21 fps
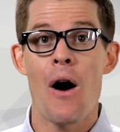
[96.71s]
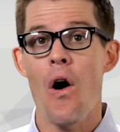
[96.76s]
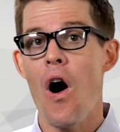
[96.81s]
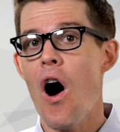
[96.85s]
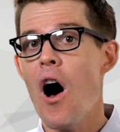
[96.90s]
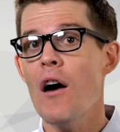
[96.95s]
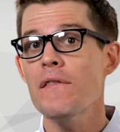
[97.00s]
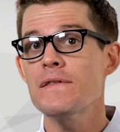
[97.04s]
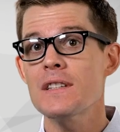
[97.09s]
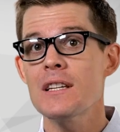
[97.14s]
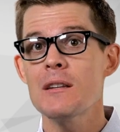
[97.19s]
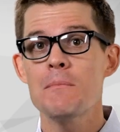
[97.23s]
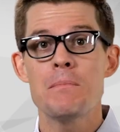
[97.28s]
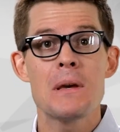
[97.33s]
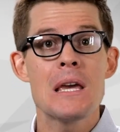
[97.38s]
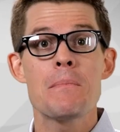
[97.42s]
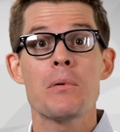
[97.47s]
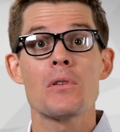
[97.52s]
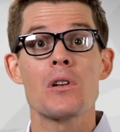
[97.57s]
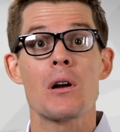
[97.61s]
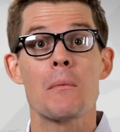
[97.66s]
often
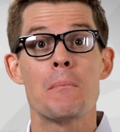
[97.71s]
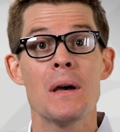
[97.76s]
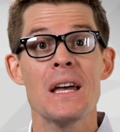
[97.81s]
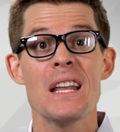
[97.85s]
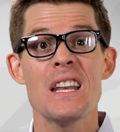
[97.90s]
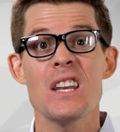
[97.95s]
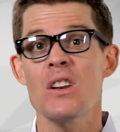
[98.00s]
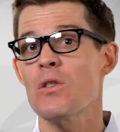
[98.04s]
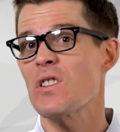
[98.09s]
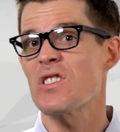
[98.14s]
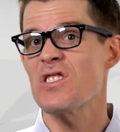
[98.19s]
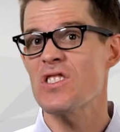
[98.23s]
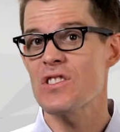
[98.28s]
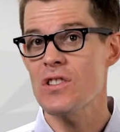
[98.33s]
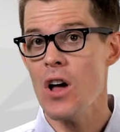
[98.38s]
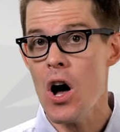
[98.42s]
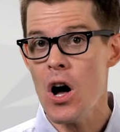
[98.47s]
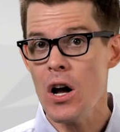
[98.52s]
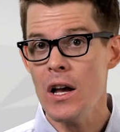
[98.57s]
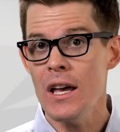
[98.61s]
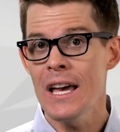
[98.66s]
people are bitten or
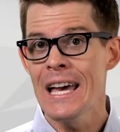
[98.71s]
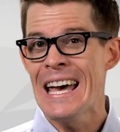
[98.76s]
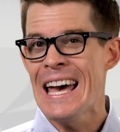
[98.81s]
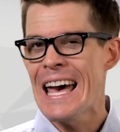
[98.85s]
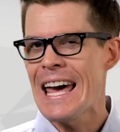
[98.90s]
stung